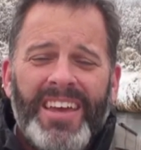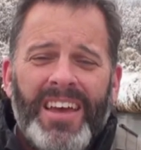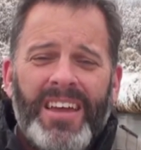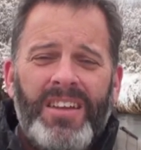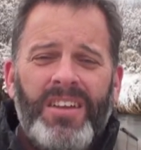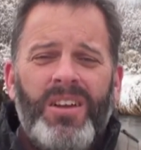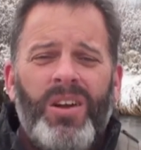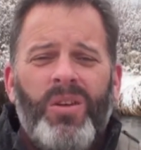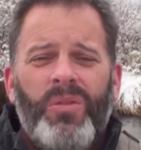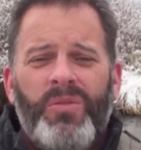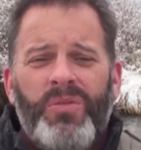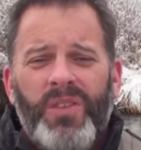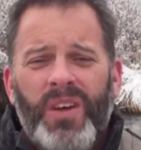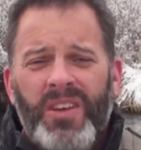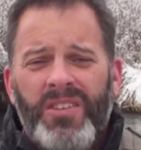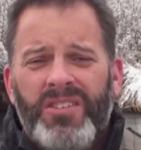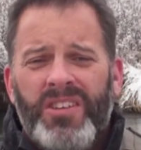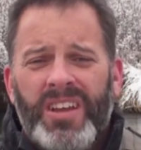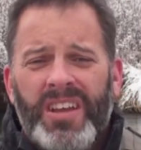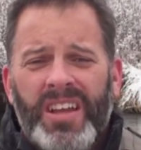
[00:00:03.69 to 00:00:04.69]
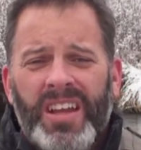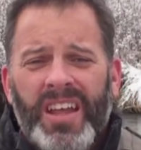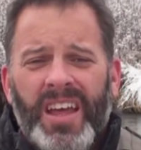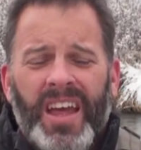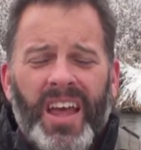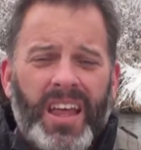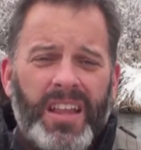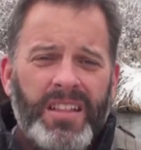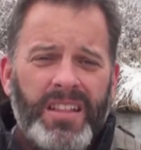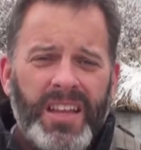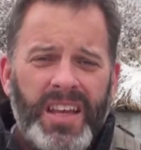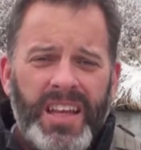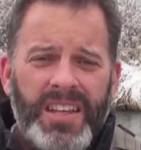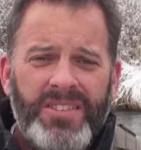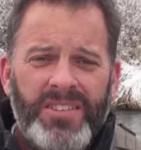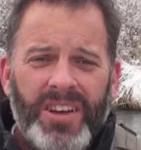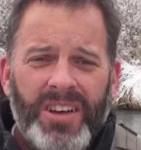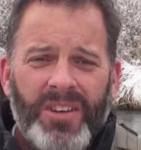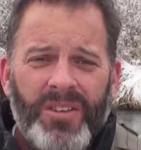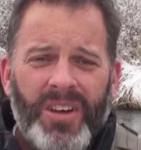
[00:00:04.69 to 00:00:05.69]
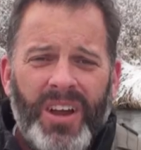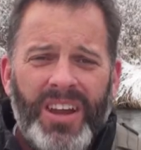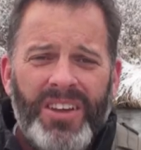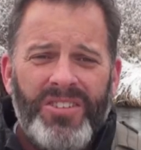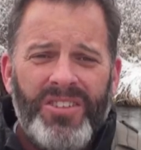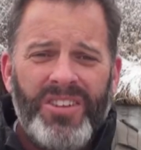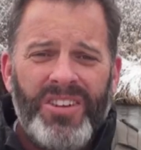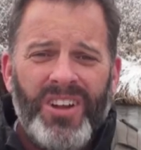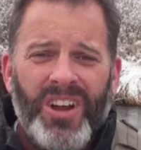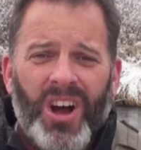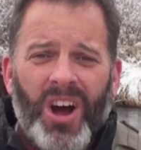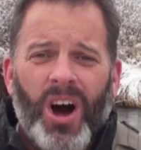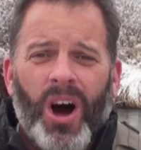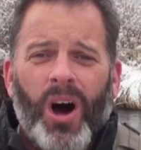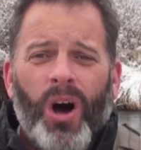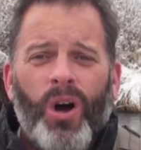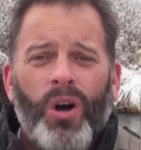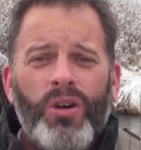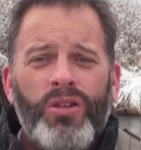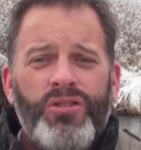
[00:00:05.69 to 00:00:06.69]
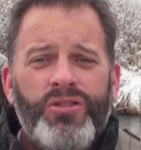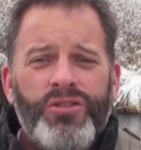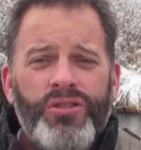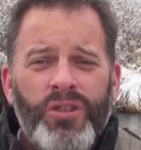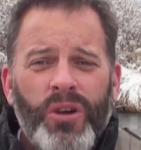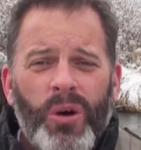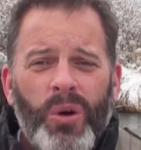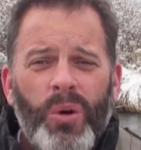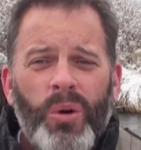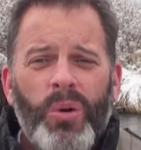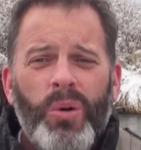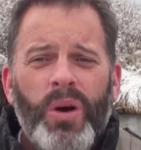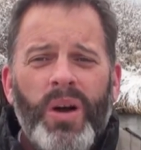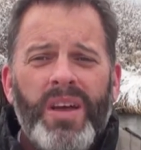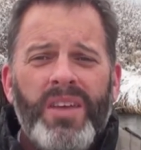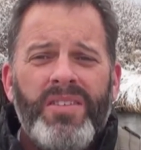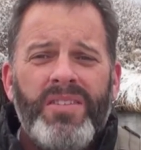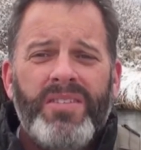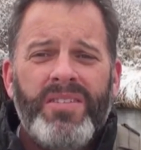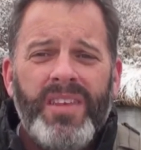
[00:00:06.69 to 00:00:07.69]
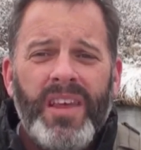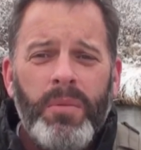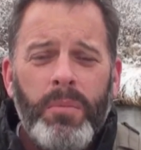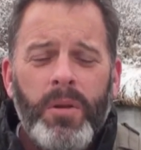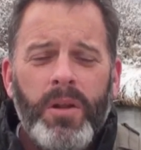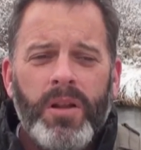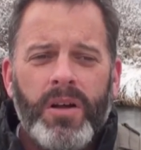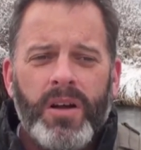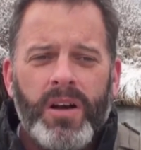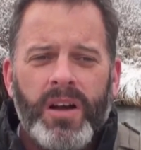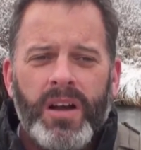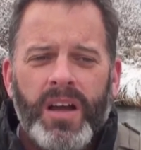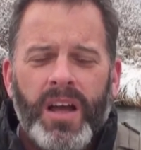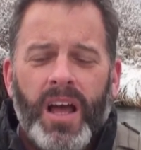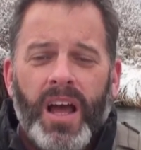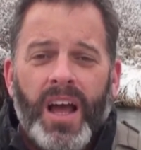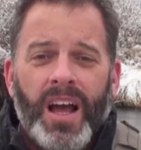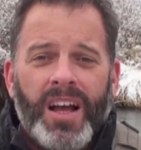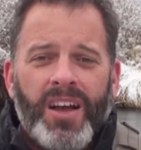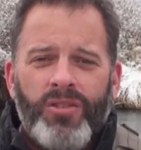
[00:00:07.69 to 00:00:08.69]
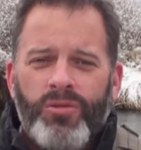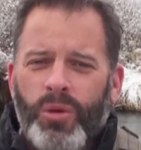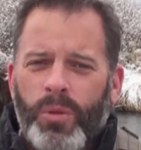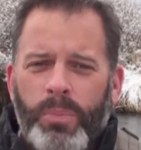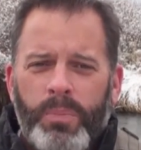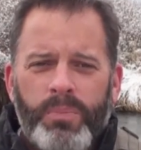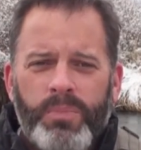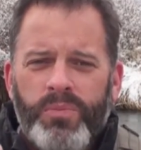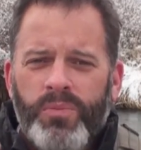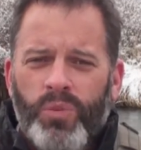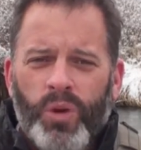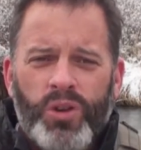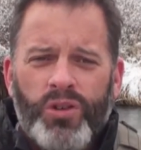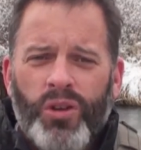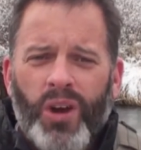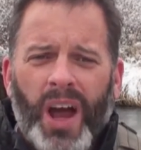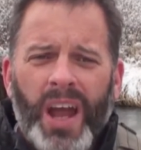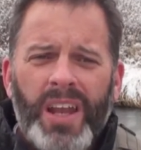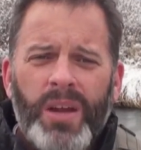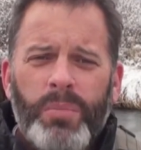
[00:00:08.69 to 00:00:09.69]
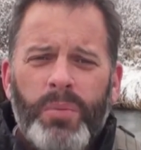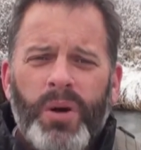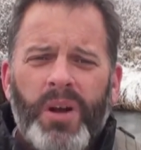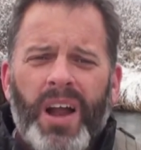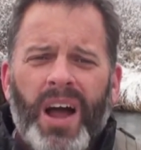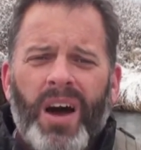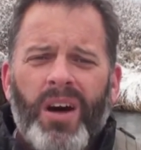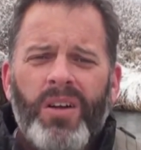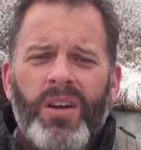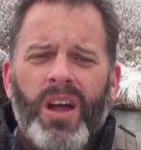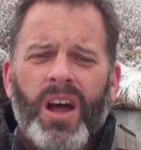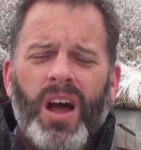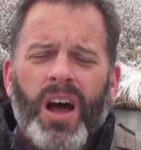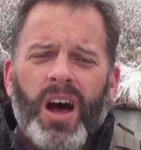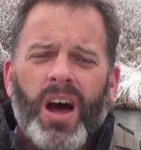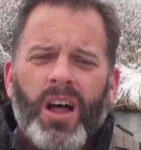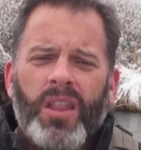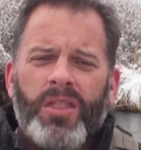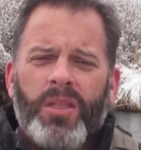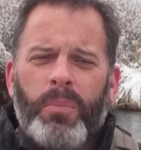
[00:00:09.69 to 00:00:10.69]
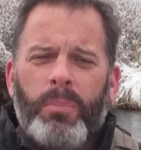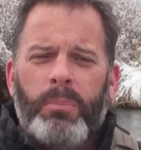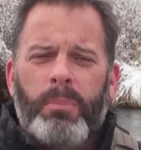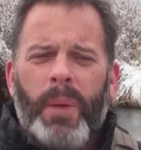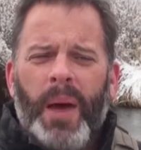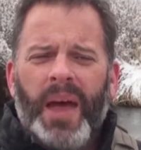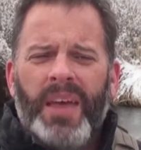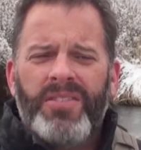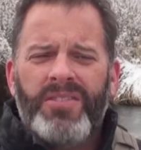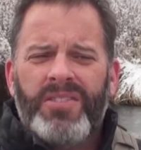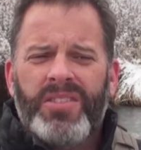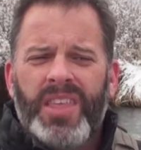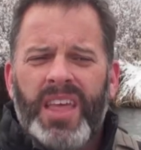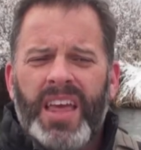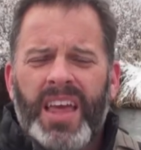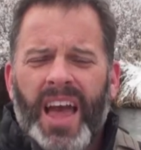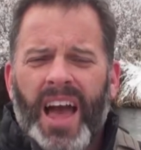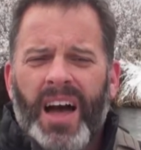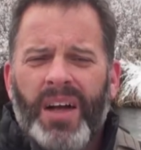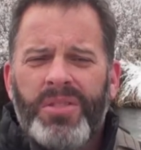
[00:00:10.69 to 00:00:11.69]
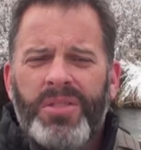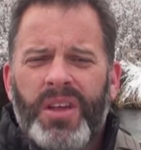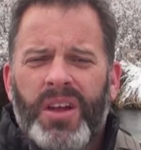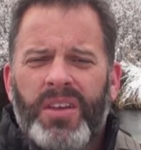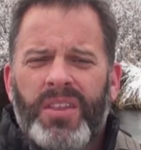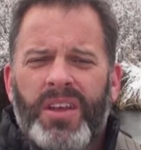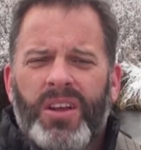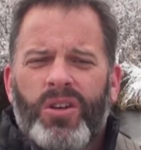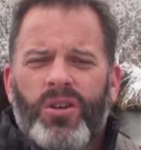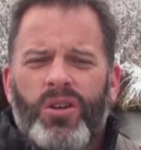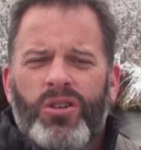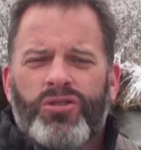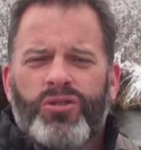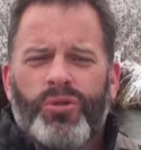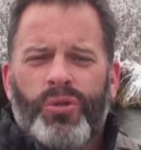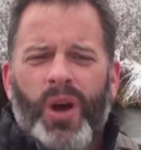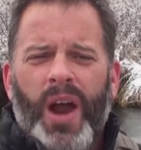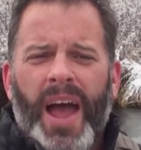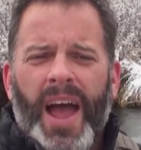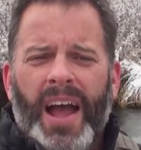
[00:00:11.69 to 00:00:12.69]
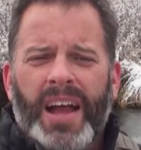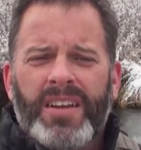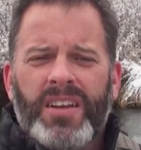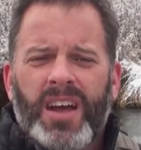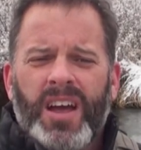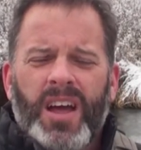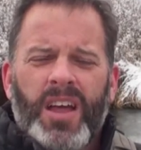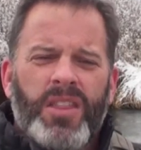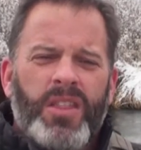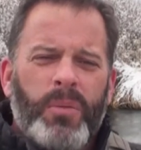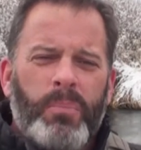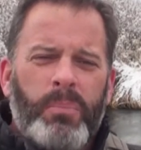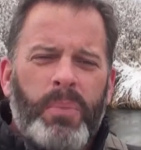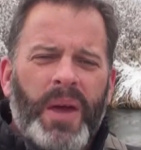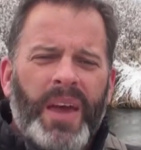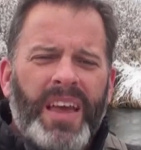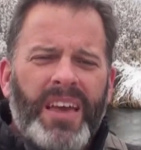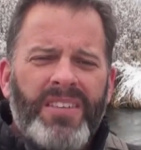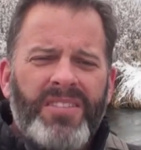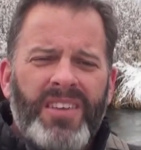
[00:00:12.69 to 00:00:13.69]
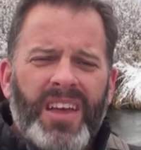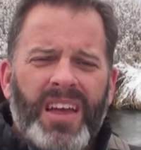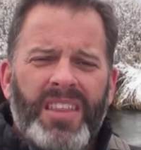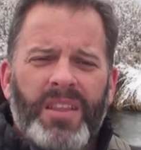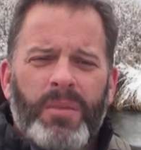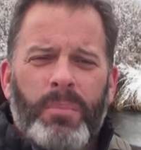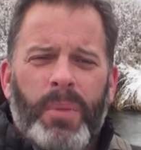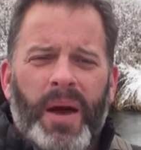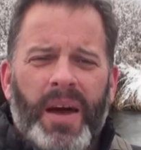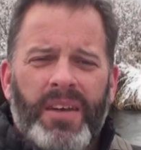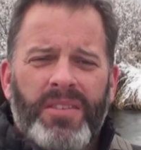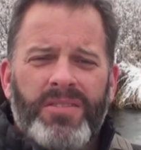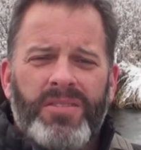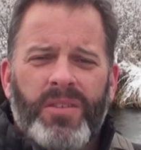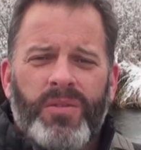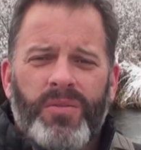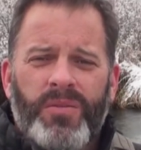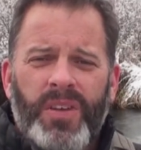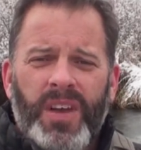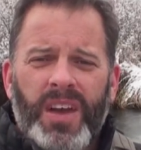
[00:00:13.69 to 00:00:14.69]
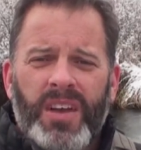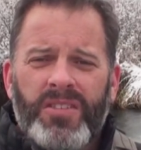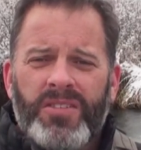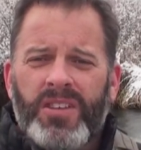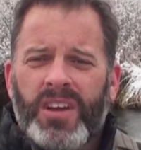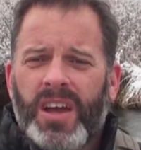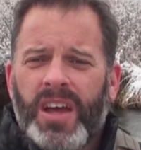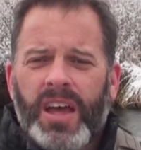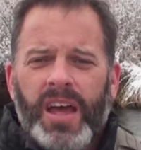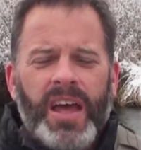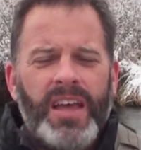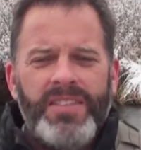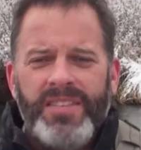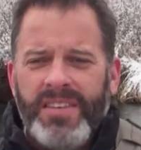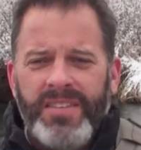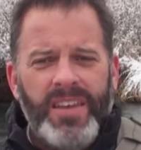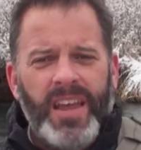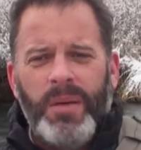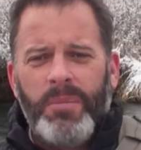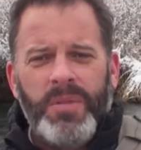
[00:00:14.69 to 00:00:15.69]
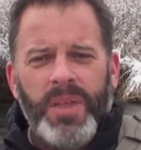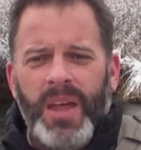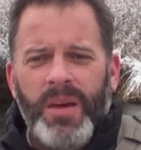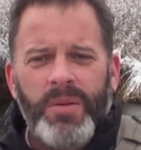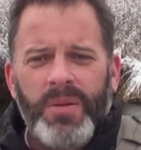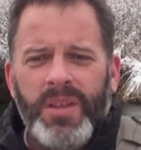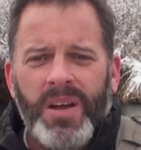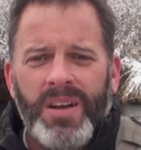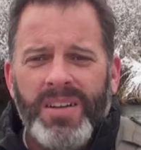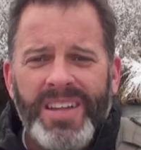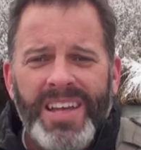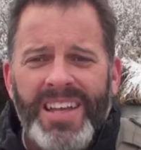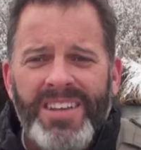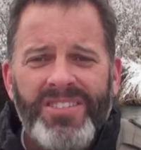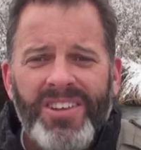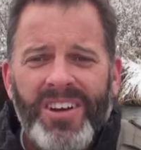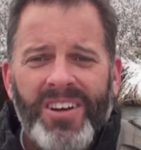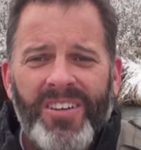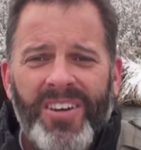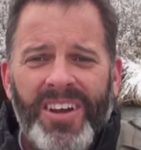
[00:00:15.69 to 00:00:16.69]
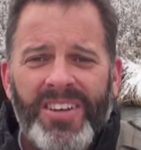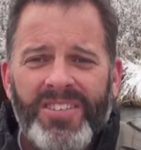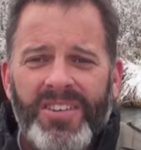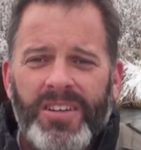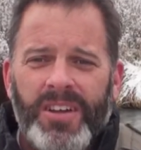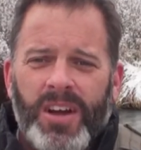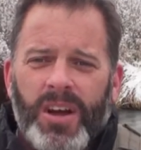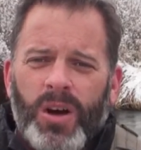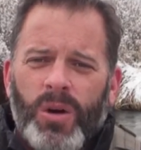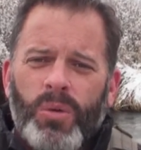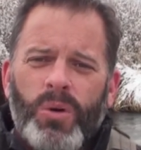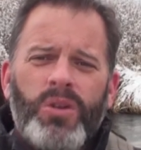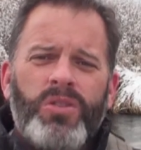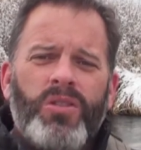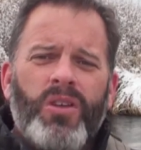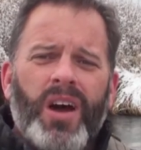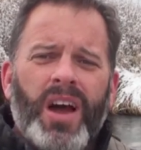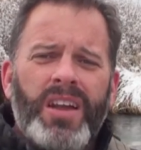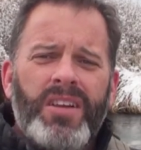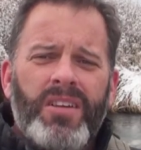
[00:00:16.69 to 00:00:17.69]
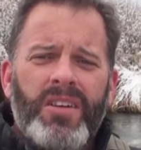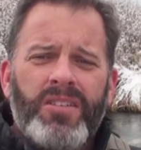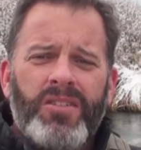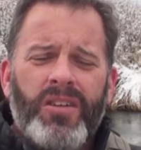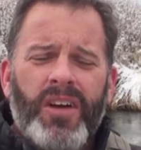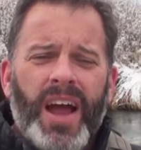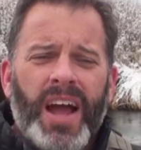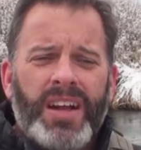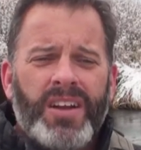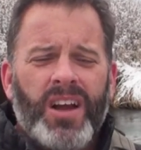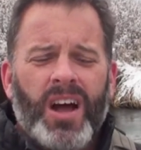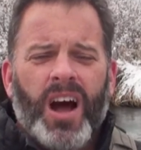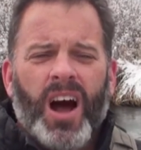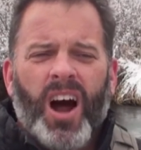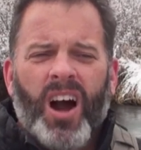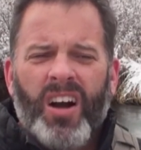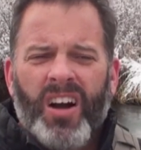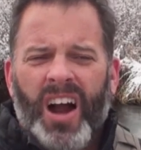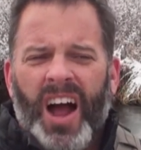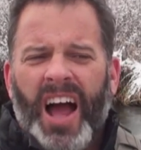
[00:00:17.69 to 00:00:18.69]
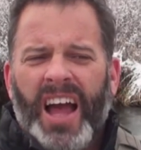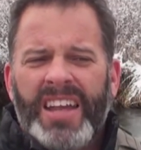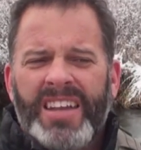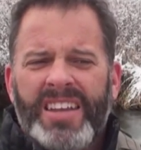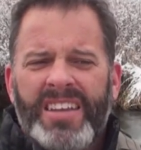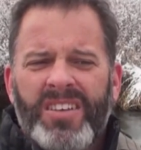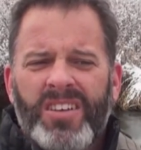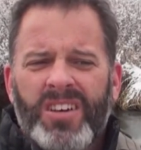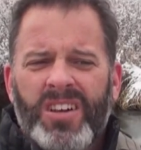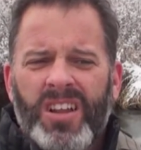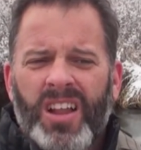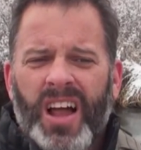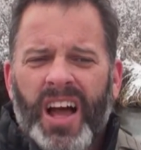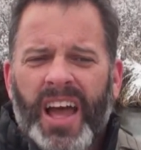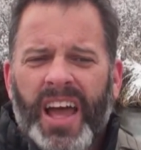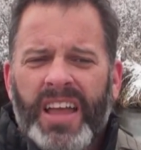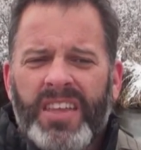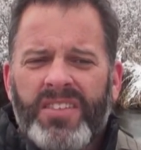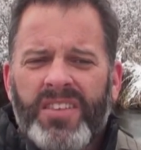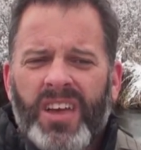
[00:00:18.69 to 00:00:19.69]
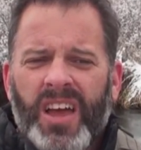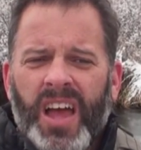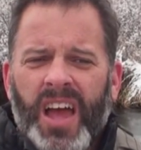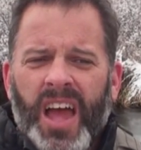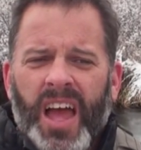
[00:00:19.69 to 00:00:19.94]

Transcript: And you know, fishing and lead generation are so similar because we're trying to put out the best thing out there that'll attract the biggest and the best fish. It's the same thing with our lead generation. We're trying to attract our ideal clients.